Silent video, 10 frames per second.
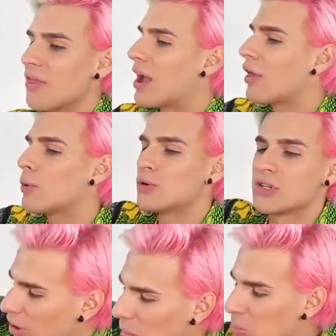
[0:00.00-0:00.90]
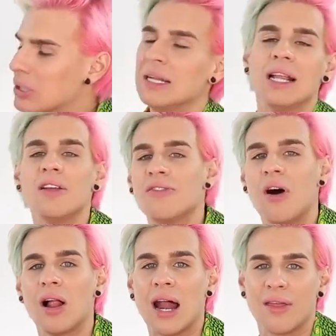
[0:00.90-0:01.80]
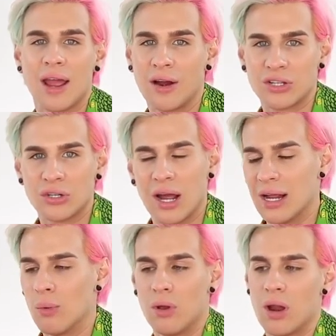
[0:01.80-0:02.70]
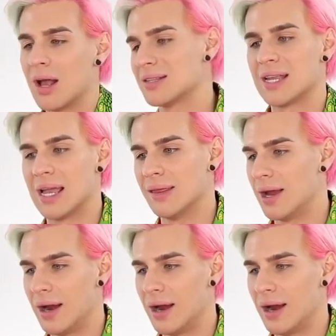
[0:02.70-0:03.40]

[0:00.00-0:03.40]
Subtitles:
The color will just completely fall out of the hair strand. It will not stay in